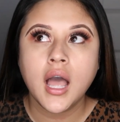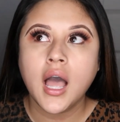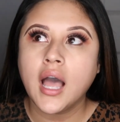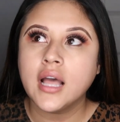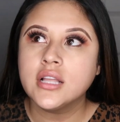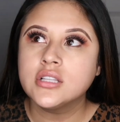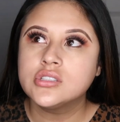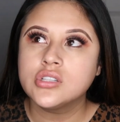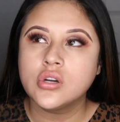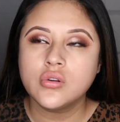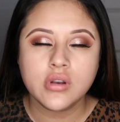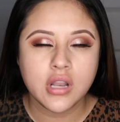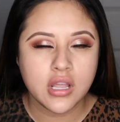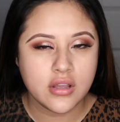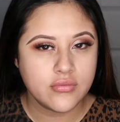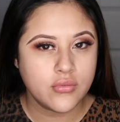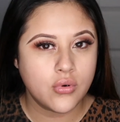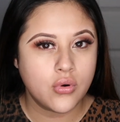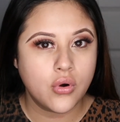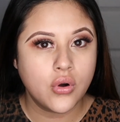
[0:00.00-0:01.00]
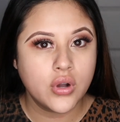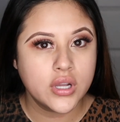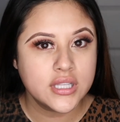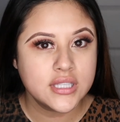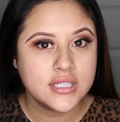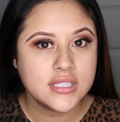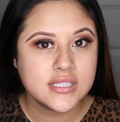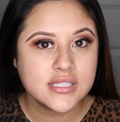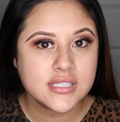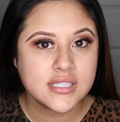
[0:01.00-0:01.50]
have
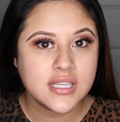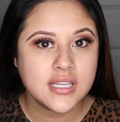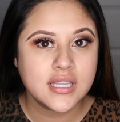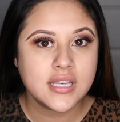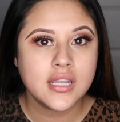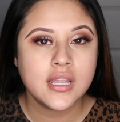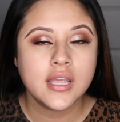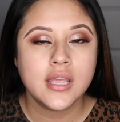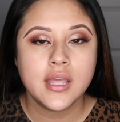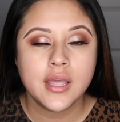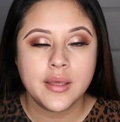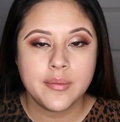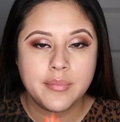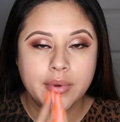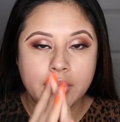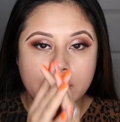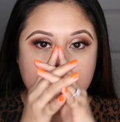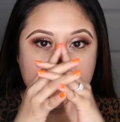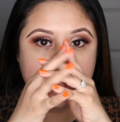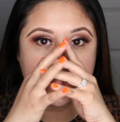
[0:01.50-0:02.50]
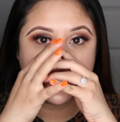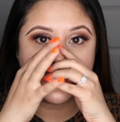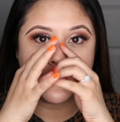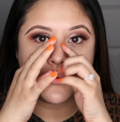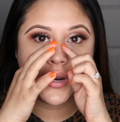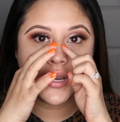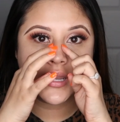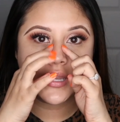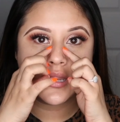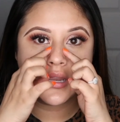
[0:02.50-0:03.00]
oily skin, but just
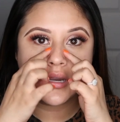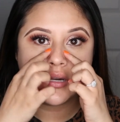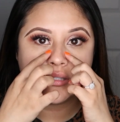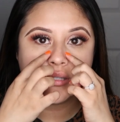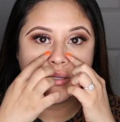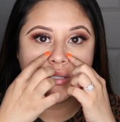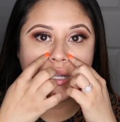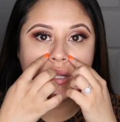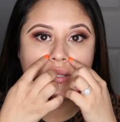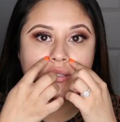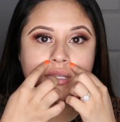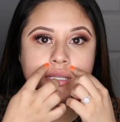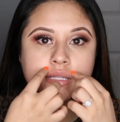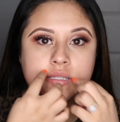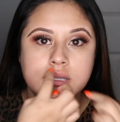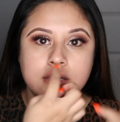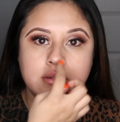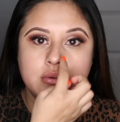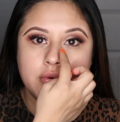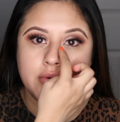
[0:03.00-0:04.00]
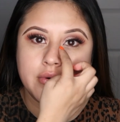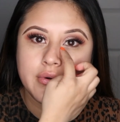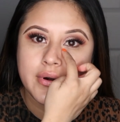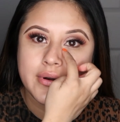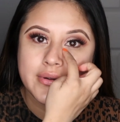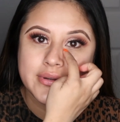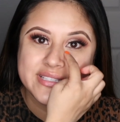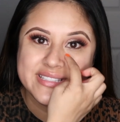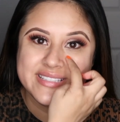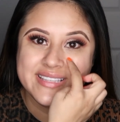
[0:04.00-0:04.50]
right here sometimes it gets a little
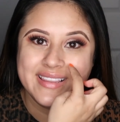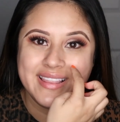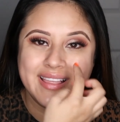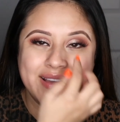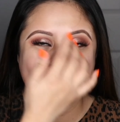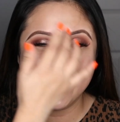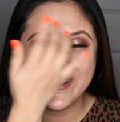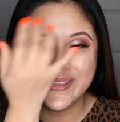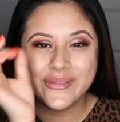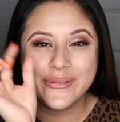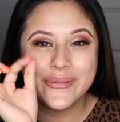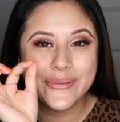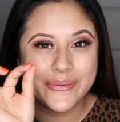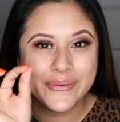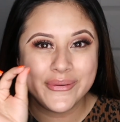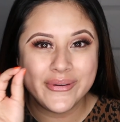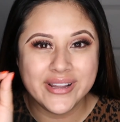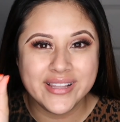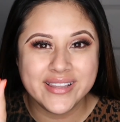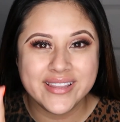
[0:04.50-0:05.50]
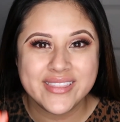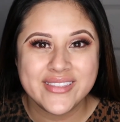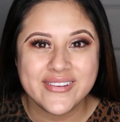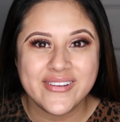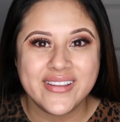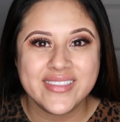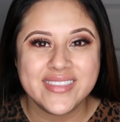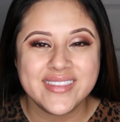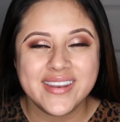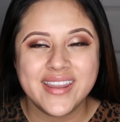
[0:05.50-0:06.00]
gross, like a little oily
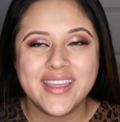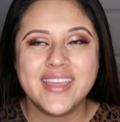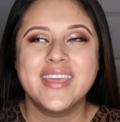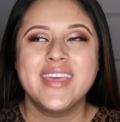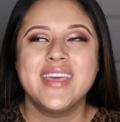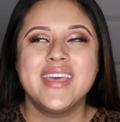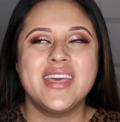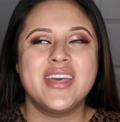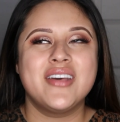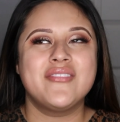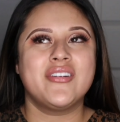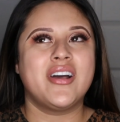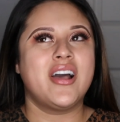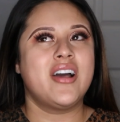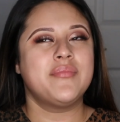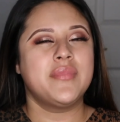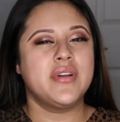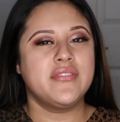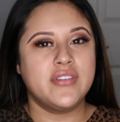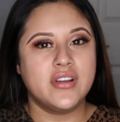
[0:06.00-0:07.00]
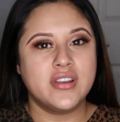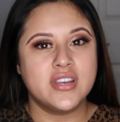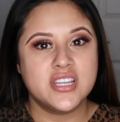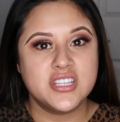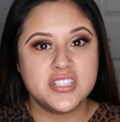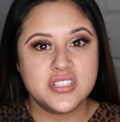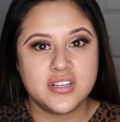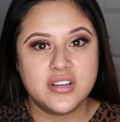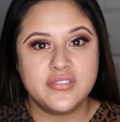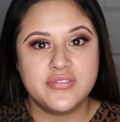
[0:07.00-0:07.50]
throughout the day. If I have my
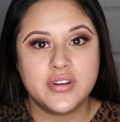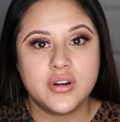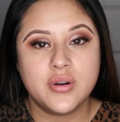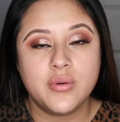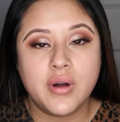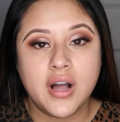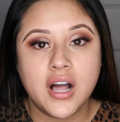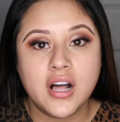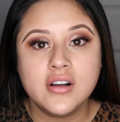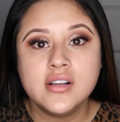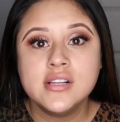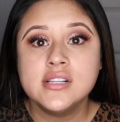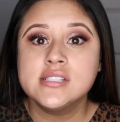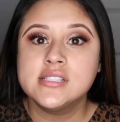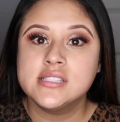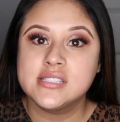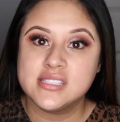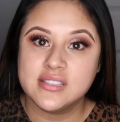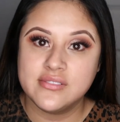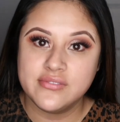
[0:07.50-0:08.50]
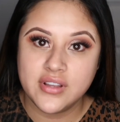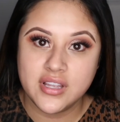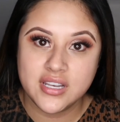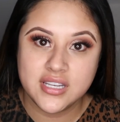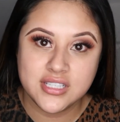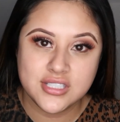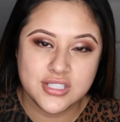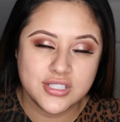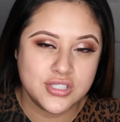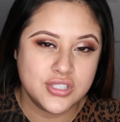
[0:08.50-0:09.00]
foundation on for a while, some
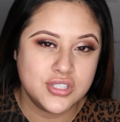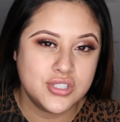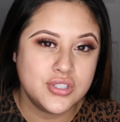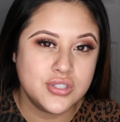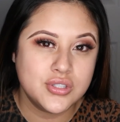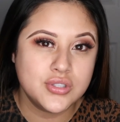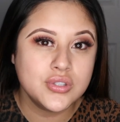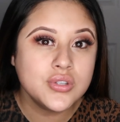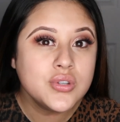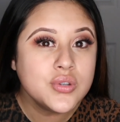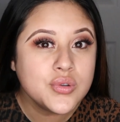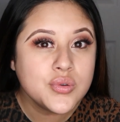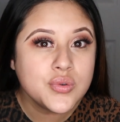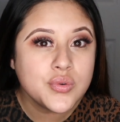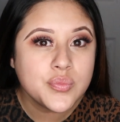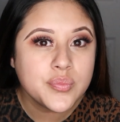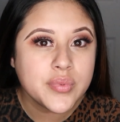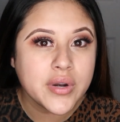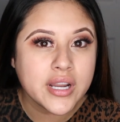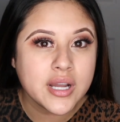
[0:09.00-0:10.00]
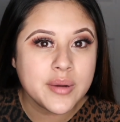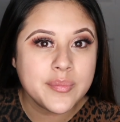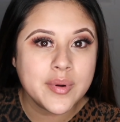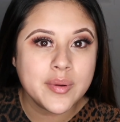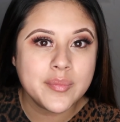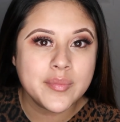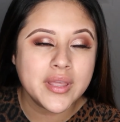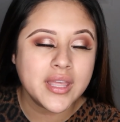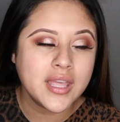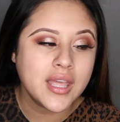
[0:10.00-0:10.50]
foundations do break up
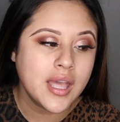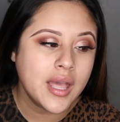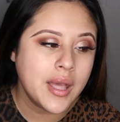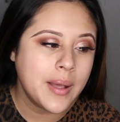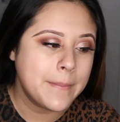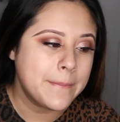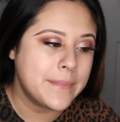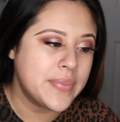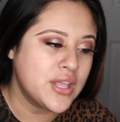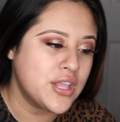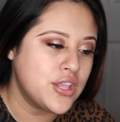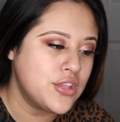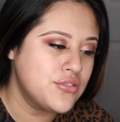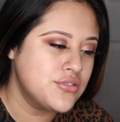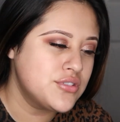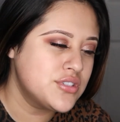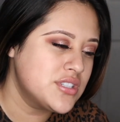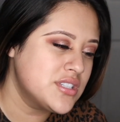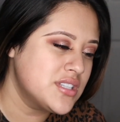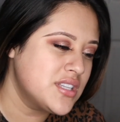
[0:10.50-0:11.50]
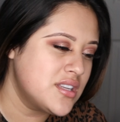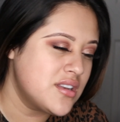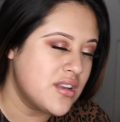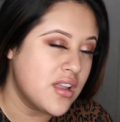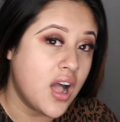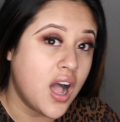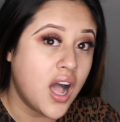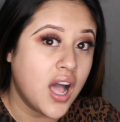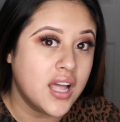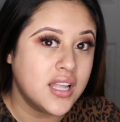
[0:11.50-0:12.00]
on me, but usually
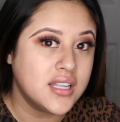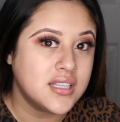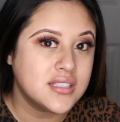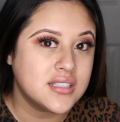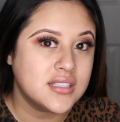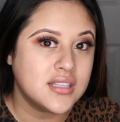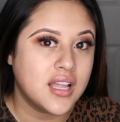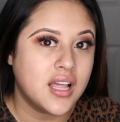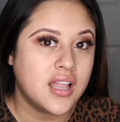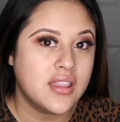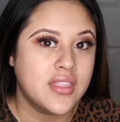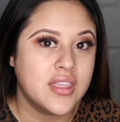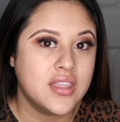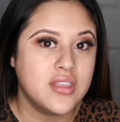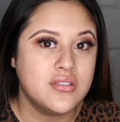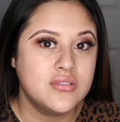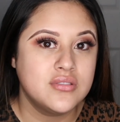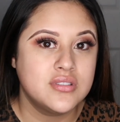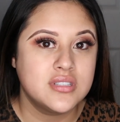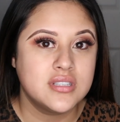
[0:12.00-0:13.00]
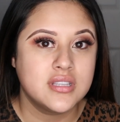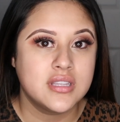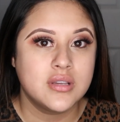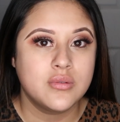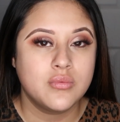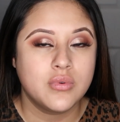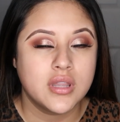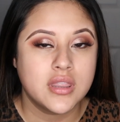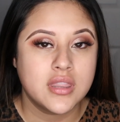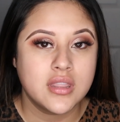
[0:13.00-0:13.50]
not. They usually,
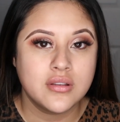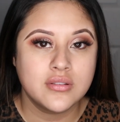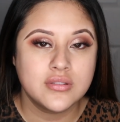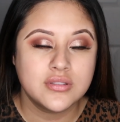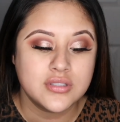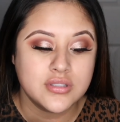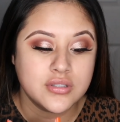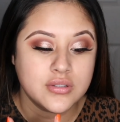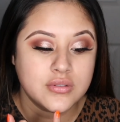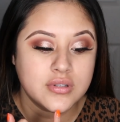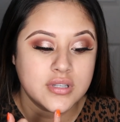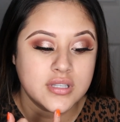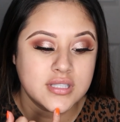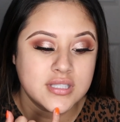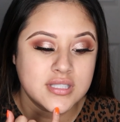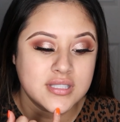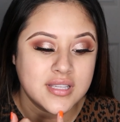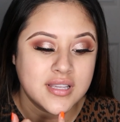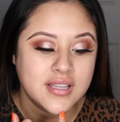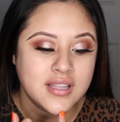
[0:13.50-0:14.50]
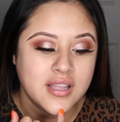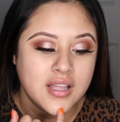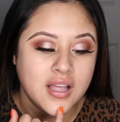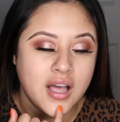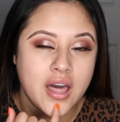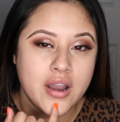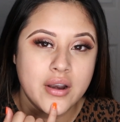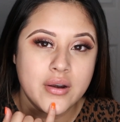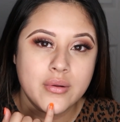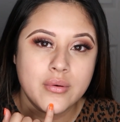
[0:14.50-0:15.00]
what they'll do is,
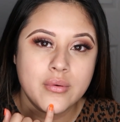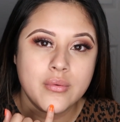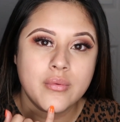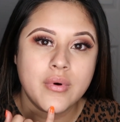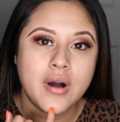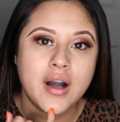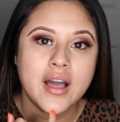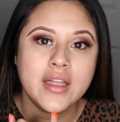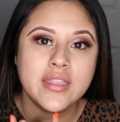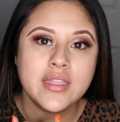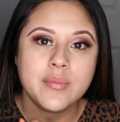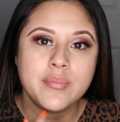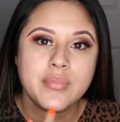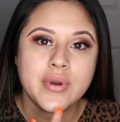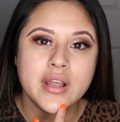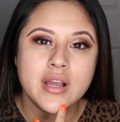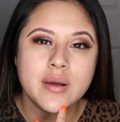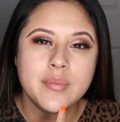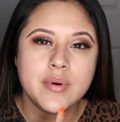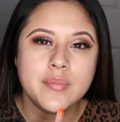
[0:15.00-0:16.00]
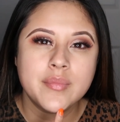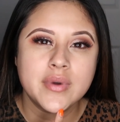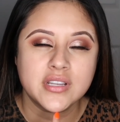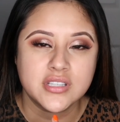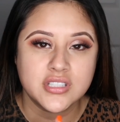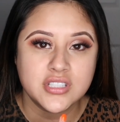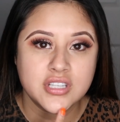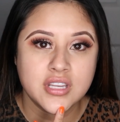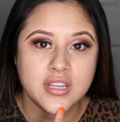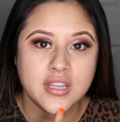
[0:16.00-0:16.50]
I don't know why, they break up on my
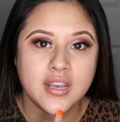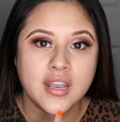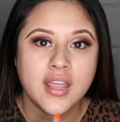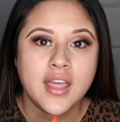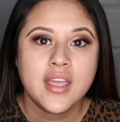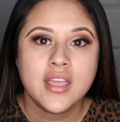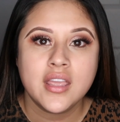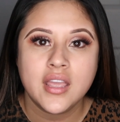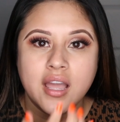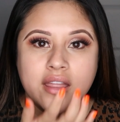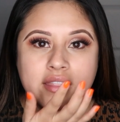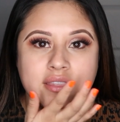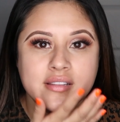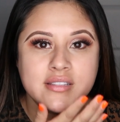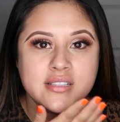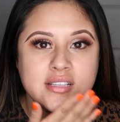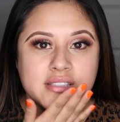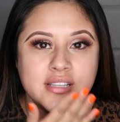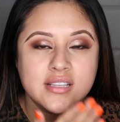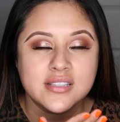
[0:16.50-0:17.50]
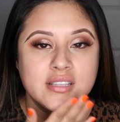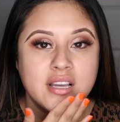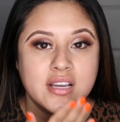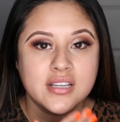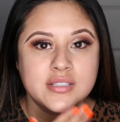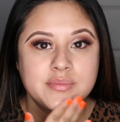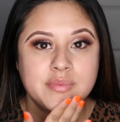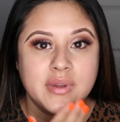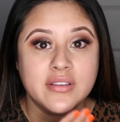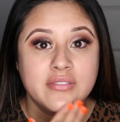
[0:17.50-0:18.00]
chin. I think it's because I
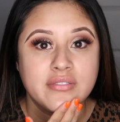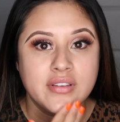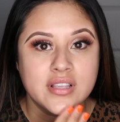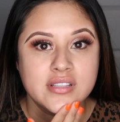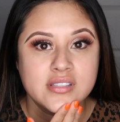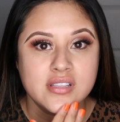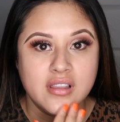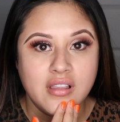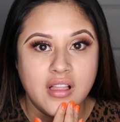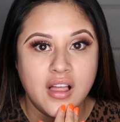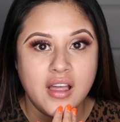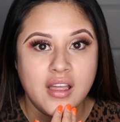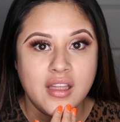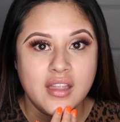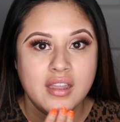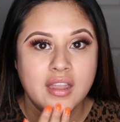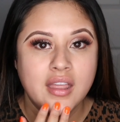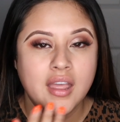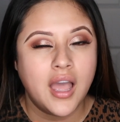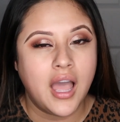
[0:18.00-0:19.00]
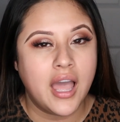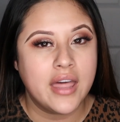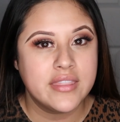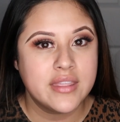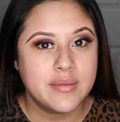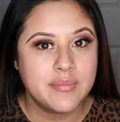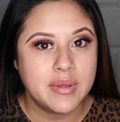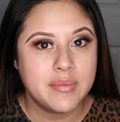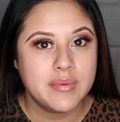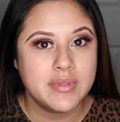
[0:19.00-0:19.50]
touch my face a lot. I
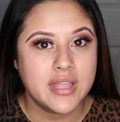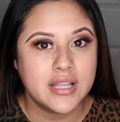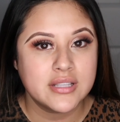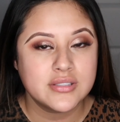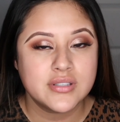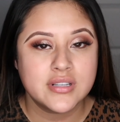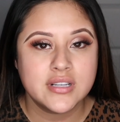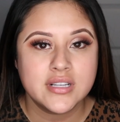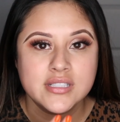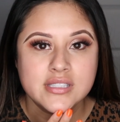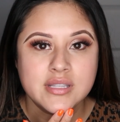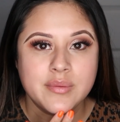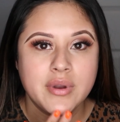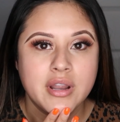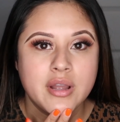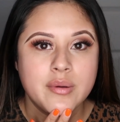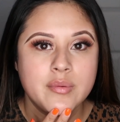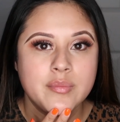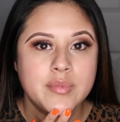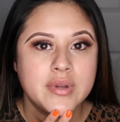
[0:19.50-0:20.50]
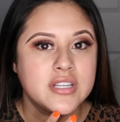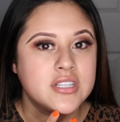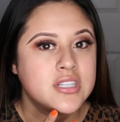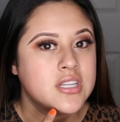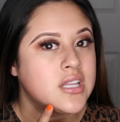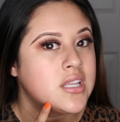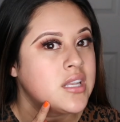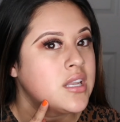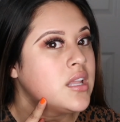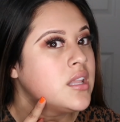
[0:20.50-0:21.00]
think maybe that's what it is. They break up on my
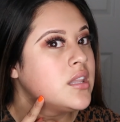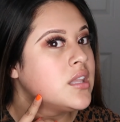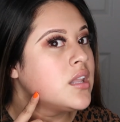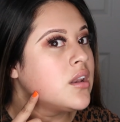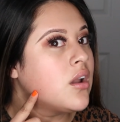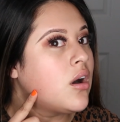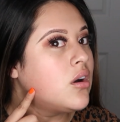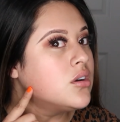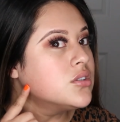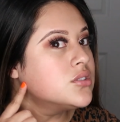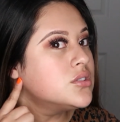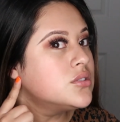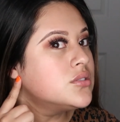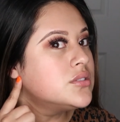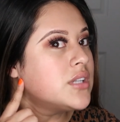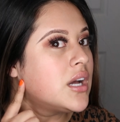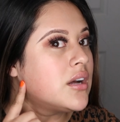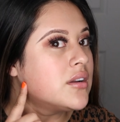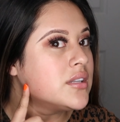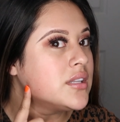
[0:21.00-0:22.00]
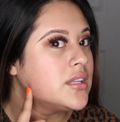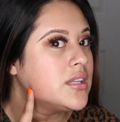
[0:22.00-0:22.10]
chin, and then also down